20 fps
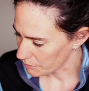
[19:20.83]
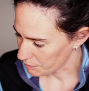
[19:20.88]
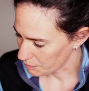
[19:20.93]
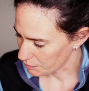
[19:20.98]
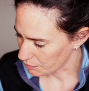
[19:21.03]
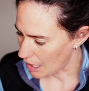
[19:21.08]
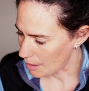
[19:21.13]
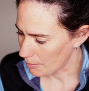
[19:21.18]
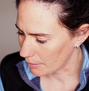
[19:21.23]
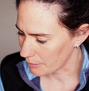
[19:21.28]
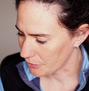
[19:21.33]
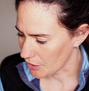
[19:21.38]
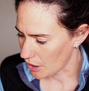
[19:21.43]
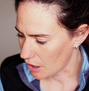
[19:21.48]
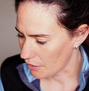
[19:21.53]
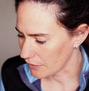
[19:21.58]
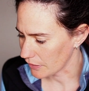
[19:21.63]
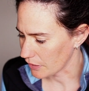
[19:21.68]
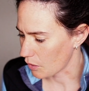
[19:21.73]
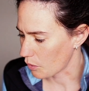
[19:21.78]
Problem
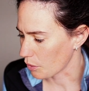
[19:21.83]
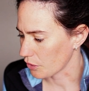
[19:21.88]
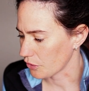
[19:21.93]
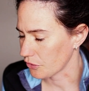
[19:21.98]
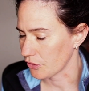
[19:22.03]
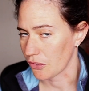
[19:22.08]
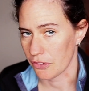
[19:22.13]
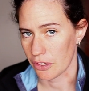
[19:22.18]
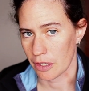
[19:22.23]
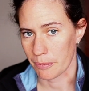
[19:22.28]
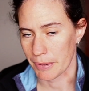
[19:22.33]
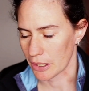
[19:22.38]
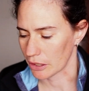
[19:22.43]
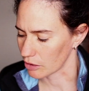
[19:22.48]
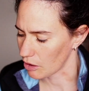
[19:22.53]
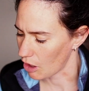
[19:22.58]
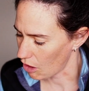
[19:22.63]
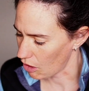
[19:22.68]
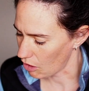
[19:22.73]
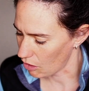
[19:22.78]
solving, the horse doesn't appear
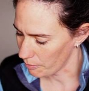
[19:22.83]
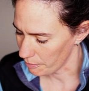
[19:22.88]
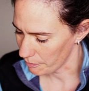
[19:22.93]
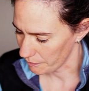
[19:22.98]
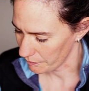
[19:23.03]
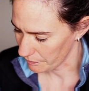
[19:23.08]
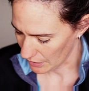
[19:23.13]
calm.